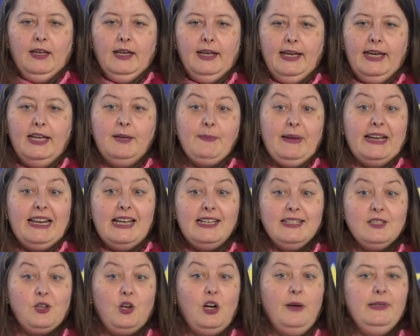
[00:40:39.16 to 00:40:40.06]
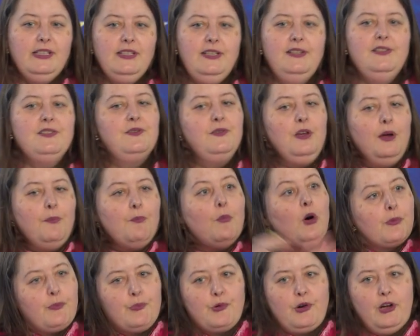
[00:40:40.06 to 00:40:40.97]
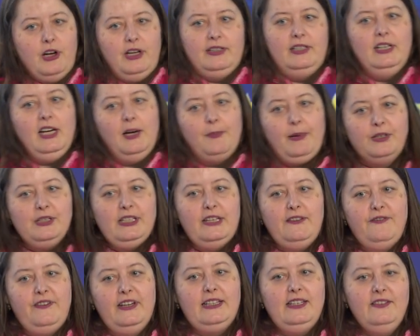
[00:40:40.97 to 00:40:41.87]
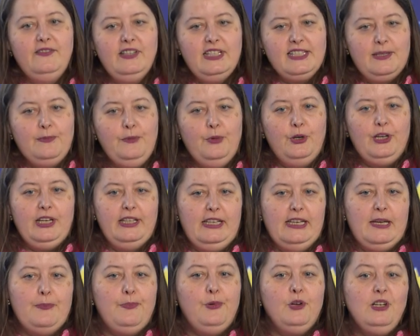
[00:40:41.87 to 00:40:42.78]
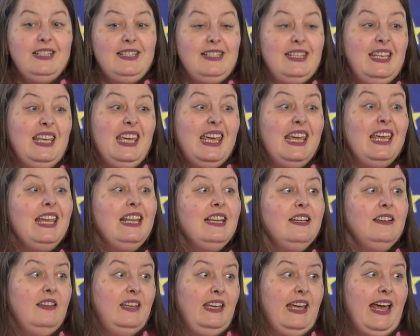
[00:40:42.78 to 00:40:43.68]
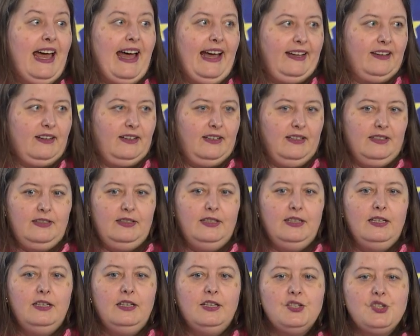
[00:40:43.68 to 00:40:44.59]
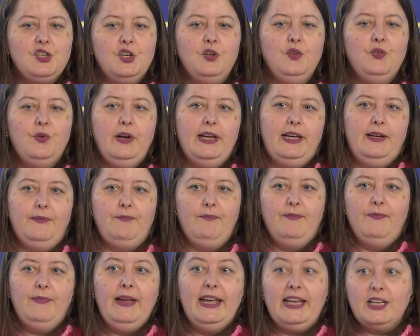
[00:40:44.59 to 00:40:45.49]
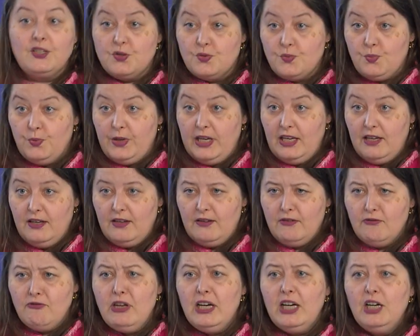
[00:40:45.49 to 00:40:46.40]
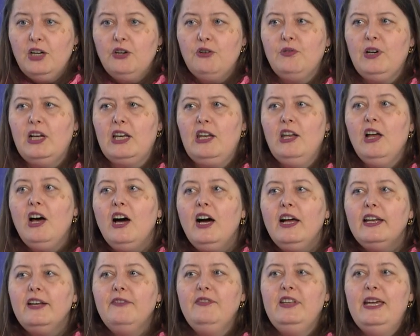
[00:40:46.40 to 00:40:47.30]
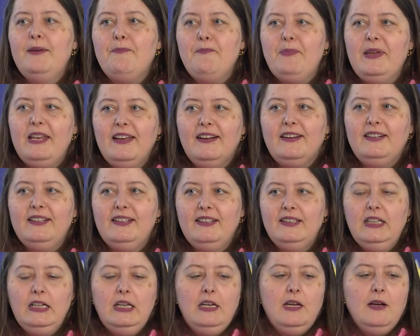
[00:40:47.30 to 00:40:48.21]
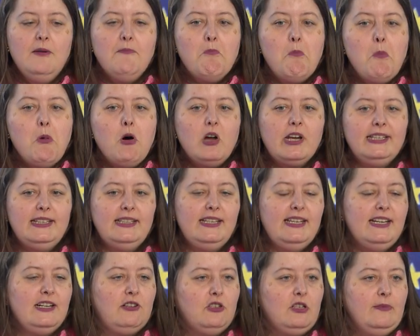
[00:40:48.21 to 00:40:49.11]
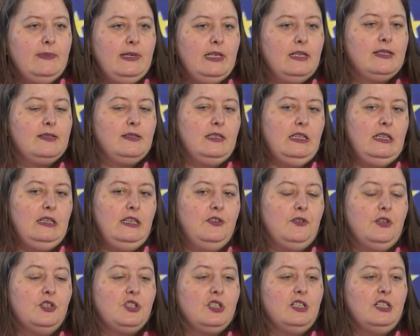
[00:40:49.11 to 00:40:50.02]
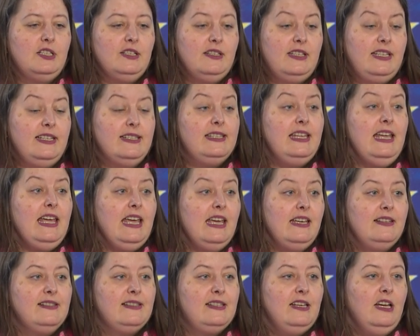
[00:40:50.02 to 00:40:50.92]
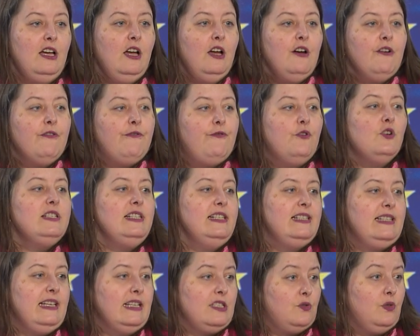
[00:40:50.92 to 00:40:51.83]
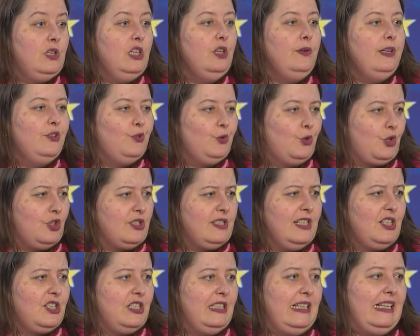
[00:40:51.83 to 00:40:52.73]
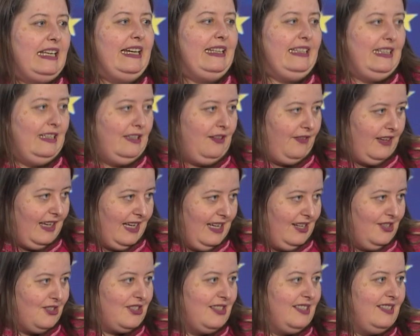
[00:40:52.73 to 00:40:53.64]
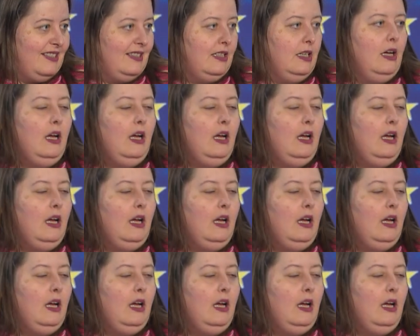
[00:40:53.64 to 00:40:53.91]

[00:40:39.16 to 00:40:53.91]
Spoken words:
And my last comment is more broad about the effectiveness of monetary policy in the aggregate. So as we know, a lot of the empirical monetary economics literature these days forces us to go into cross-sectional identification